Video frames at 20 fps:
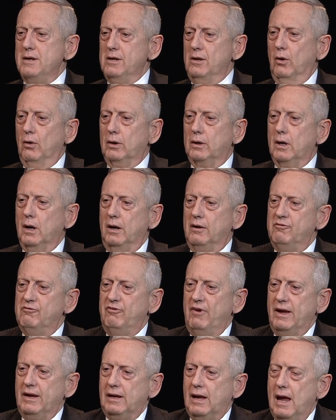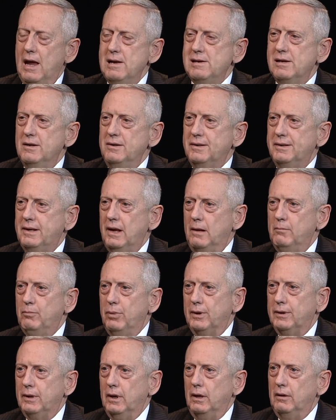you don't cut vacations
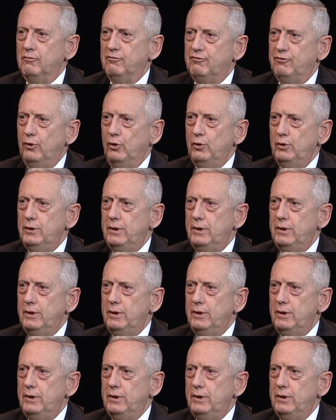10%, food